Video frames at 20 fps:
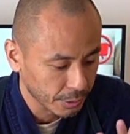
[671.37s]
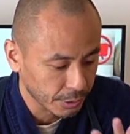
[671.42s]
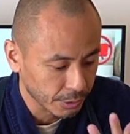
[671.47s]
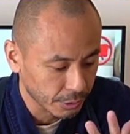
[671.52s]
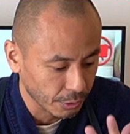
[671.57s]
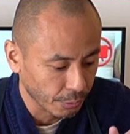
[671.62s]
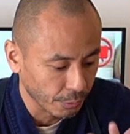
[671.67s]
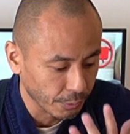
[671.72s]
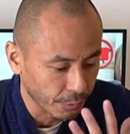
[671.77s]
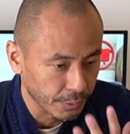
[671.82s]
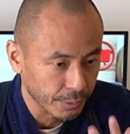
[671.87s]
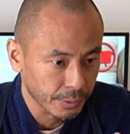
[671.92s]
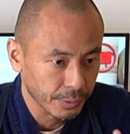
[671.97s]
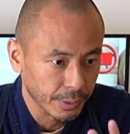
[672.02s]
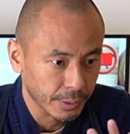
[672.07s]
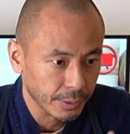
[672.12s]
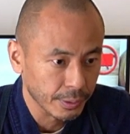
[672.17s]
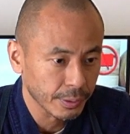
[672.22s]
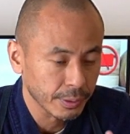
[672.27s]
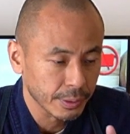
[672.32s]
so
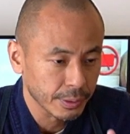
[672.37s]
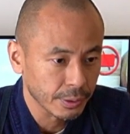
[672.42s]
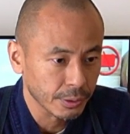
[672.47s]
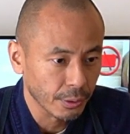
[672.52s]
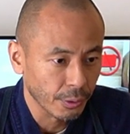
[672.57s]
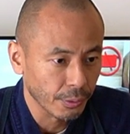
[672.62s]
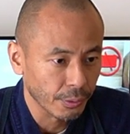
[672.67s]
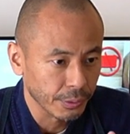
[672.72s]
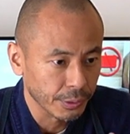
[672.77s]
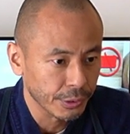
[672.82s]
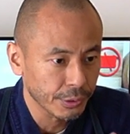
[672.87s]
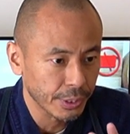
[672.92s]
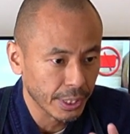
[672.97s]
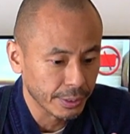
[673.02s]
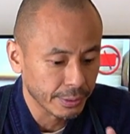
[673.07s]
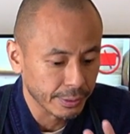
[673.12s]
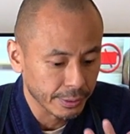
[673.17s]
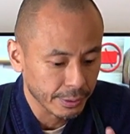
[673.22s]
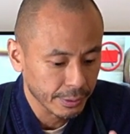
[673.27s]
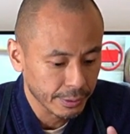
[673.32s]
you
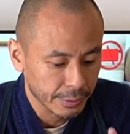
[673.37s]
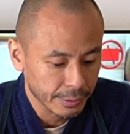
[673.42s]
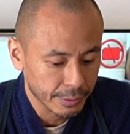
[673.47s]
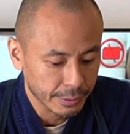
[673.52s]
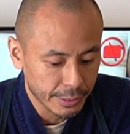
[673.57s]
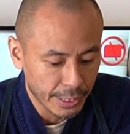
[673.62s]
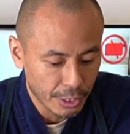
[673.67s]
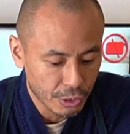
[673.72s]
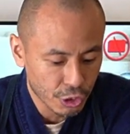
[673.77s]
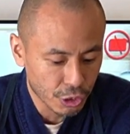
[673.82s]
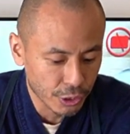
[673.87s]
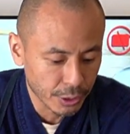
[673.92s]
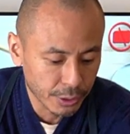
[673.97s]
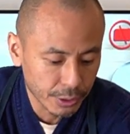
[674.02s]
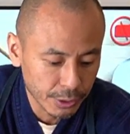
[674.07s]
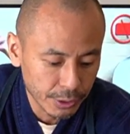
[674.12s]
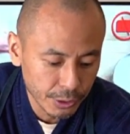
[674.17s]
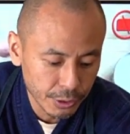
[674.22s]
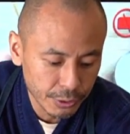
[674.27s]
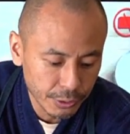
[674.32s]
can
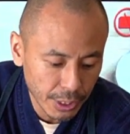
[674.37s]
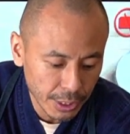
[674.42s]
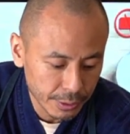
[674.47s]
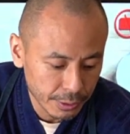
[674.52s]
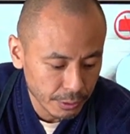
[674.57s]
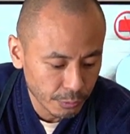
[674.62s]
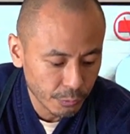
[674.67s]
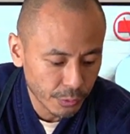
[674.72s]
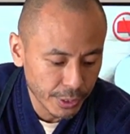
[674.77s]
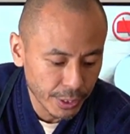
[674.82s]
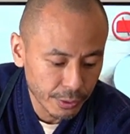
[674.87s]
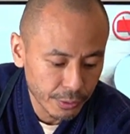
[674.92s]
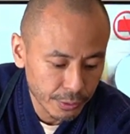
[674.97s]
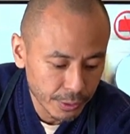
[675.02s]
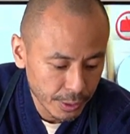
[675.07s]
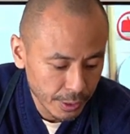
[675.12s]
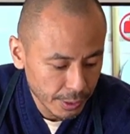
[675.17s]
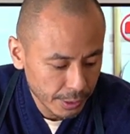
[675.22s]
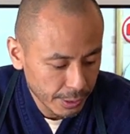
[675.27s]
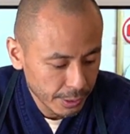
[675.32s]
texture, you can feel
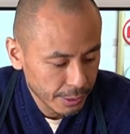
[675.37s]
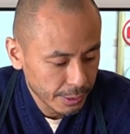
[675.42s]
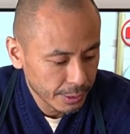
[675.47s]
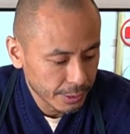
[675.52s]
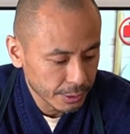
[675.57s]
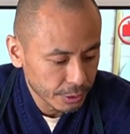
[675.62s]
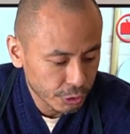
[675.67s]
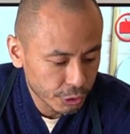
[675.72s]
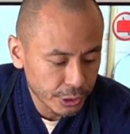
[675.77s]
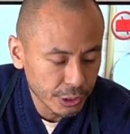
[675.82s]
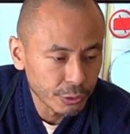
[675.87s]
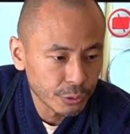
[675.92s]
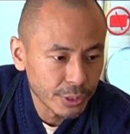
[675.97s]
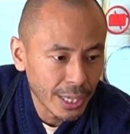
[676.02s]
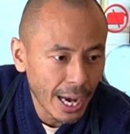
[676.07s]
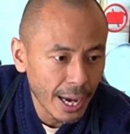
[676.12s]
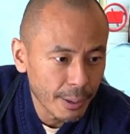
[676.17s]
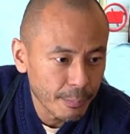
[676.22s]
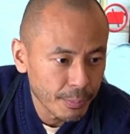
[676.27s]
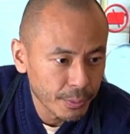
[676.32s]
still
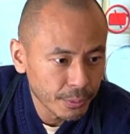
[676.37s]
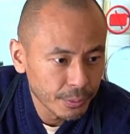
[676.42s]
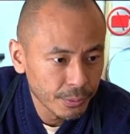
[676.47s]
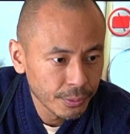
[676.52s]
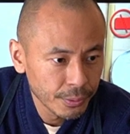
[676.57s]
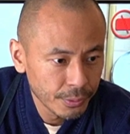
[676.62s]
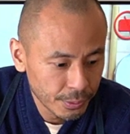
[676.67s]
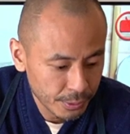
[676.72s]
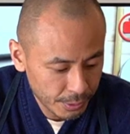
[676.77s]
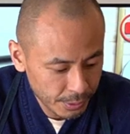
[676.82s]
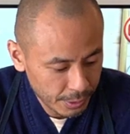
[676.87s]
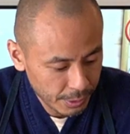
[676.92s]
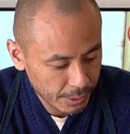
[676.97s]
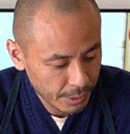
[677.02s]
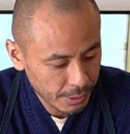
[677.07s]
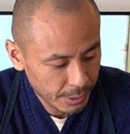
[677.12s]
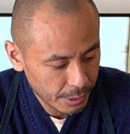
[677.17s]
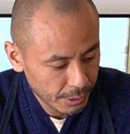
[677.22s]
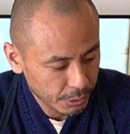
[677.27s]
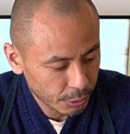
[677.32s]
light,
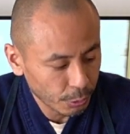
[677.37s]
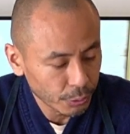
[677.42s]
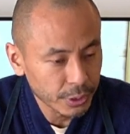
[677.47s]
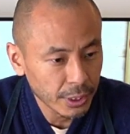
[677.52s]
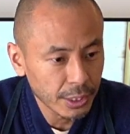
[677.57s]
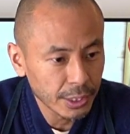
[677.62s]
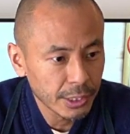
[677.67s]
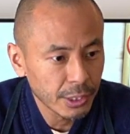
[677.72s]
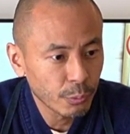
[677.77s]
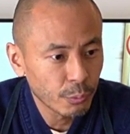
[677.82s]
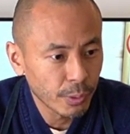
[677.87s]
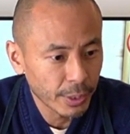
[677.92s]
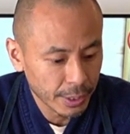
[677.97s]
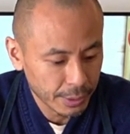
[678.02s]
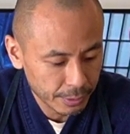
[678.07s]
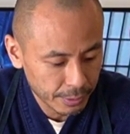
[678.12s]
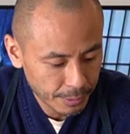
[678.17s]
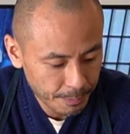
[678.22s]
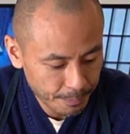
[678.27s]
totally different.